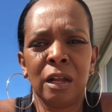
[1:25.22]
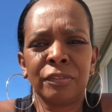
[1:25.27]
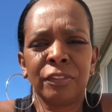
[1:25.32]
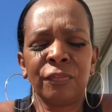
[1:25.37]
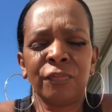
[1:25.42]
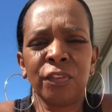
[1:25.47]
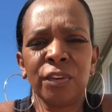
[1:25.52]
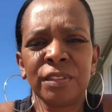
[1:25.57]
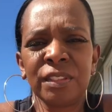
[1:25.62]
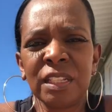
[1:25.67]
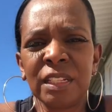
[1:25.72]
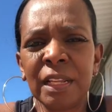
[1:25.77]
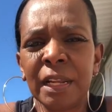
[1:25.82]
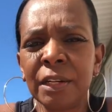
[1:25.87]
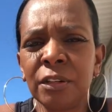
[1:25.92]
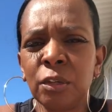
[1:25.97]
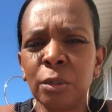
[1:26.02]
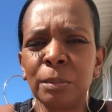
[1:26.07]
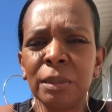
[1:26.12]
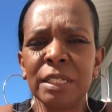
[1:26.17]
The first thing that I
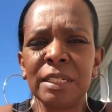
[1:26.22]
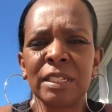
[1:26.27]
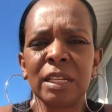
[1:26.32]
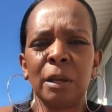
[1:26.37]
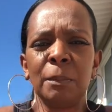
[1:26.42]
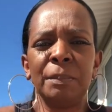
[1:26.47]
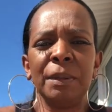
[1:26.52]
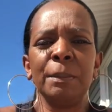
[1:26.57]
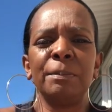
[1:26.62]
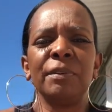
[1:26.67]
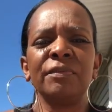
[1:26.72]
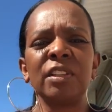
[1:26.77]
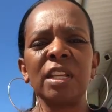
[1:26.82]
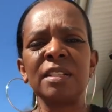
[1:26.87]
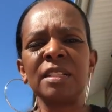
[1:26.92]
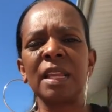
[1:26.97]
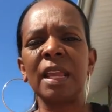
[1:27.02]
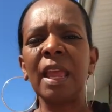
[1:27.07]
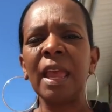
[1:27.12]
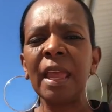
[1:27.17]
normally tell people if they
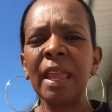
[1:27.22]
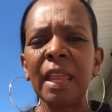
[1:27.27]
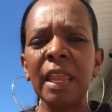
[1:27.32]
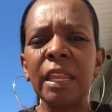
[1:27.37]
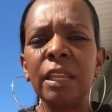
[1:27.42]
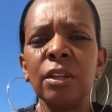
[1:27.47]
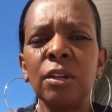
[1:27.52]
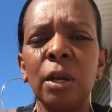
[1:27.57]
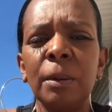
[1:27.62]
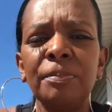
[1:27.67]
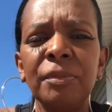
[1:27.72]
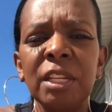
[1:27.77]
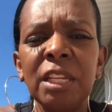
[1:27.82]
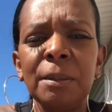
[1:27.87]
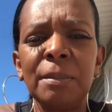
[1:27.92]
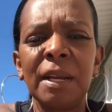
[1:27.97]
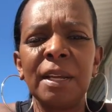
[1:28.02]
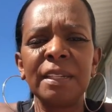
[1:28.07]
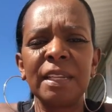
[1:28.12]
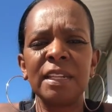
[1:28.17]
say, hey, I'm thinking
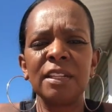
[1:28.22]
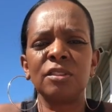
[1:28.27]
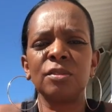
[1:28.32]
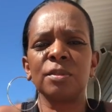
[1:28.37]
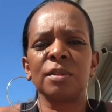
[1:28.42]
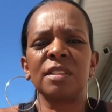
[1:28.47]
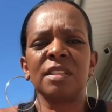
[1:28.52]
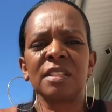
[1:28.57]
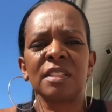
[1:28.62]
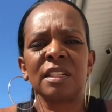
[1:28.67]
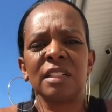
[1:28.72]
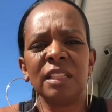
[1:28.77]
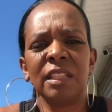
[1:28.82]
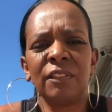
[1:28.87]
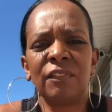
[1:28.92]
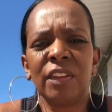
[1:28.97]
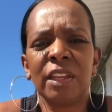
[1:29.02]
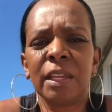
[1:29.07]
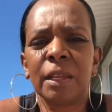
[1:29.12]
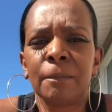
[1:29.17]
about getting into assisted
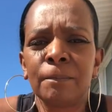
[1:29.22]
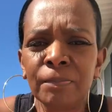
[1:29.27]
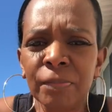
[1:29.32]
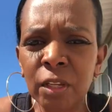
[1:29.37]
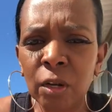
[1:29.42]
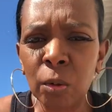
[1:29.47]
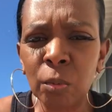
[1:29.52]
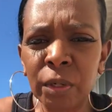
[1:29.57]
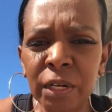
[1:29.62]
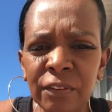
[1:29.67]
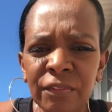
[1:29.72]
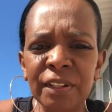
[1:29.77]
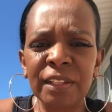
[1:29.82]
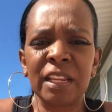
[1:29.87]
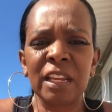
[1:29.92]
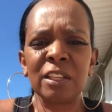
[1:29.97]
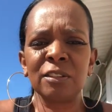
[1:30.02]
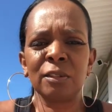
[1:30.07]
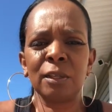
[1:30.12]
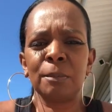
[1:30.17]
living or whatever the
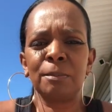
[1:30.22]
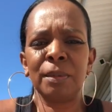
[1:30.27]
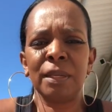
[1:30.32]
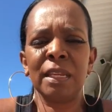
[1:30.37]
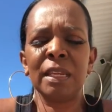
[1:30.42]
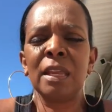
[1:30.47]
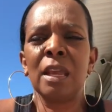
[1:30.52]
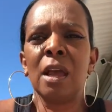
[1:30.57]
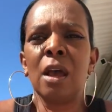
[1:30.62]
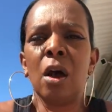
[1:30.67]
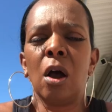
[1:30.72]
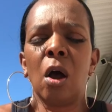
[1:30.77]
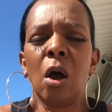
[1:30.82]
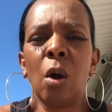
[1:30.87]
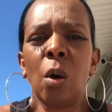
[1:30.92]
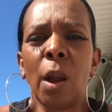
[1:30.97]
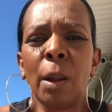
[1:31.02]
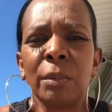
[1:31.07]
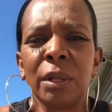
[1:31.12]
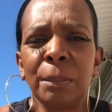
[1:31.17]
case may be,
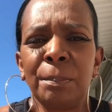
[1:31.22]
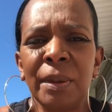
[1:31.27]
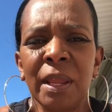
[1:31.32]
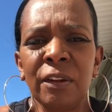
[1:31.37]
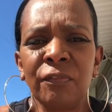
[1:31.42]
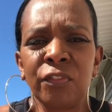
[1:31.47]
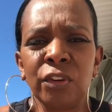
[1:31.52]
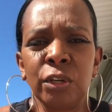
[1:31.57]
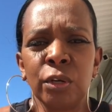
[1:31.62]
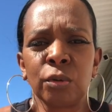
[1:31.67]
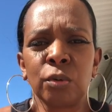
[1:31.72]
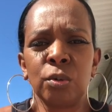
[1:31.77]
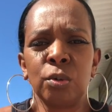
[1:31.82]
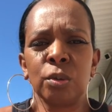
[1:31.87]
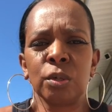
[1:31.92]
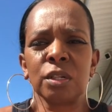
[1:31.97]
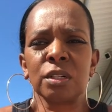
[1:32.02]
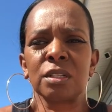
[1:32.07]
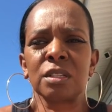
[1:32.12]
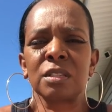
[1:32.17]
oh, I'm going to pay for your
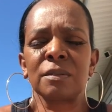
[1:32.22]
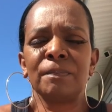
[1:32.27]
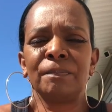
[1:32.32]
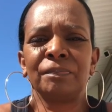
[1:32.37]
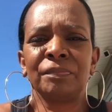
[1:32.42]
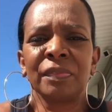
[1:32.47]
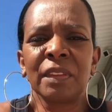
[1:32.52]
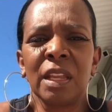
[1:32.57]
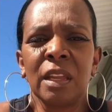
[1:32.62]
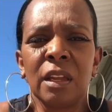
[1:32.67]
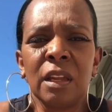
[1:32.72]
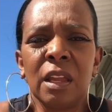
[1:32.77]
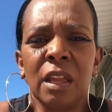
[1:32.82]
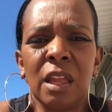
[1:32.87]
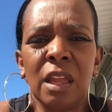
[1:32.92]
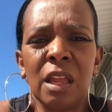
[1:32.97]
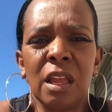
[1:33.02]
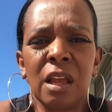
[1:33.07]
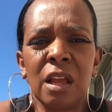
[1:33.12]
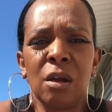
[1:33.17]
course.
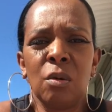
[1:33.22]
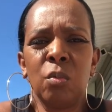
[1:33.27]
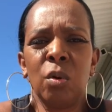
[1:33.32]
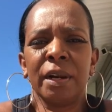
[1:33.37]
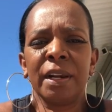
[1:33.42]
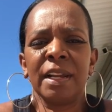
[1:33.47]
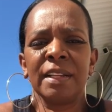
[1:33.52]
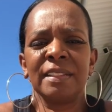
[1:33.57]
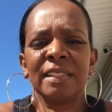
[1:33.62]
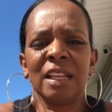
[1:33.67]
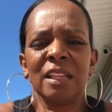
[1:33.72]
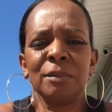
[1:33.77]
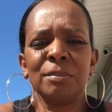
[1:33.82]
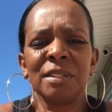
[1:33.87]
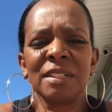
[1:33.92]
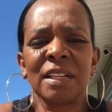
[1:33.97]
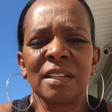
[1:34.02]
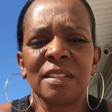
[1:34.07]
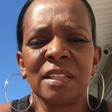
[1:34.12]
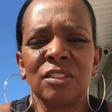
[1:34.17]
What I tell them
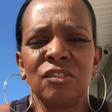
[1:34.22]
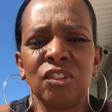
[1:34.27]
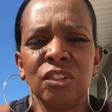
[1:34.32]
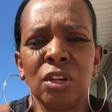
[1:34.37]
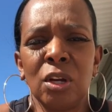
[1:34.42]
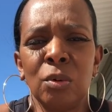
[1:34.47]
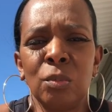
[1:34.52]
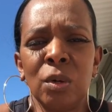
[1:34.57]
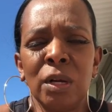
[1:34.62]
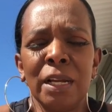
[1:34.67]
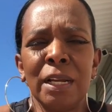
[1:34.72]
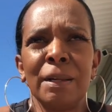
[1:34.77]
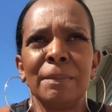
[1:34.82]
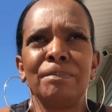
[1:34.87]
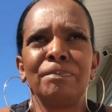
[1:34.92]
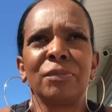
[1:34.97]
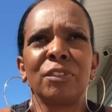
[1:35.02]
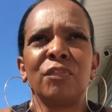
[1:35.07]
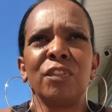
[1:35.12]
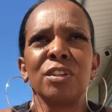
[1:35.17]
is I said, you know what?
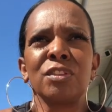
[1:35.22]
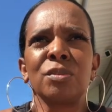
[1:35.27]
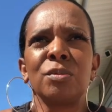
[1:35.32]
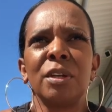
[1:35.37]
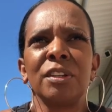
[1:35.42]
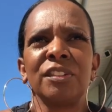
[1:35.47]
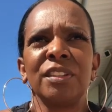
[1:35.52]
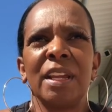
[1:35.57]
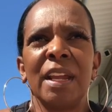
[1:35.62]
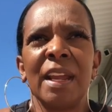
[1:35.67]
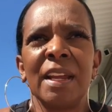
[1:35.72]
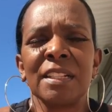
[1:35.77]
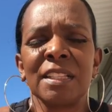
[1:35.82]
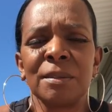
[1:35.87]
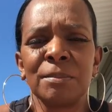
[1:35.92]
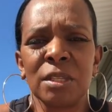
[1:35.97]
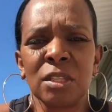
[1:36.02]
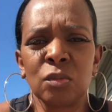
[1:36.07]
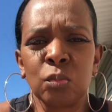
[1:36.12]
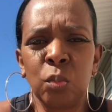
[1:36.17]
First question I ask
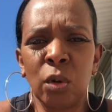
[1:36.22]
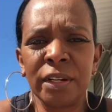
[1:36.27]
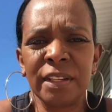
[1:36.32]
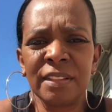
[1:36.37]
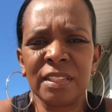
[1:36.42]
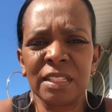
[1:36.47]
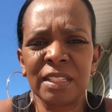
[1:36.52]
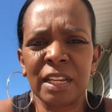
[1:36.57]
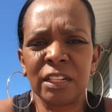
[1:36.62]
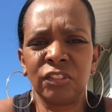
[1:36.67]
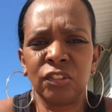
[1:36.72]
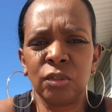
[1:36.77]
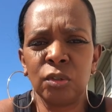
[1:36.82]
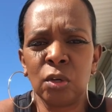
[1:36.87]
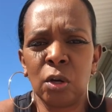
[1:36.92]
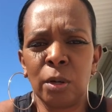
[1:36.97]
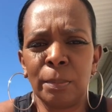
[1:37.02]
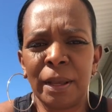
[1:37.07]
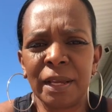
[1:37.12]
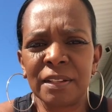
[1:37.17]
them is, what is it that you
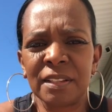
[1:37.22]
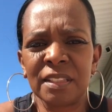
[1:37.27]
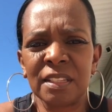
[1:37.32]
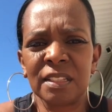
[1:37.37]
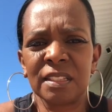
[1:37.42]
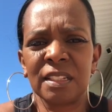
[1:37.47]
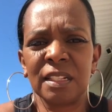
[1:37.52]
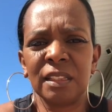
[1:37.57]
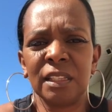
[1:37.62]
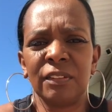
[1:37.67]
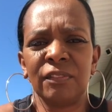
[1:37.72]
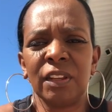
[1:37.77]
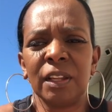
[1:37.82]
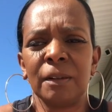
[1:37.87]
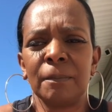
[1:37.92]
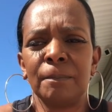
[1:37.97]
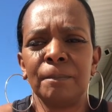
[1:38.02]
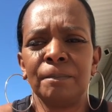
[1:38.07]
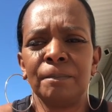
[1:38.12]
know about assisted living?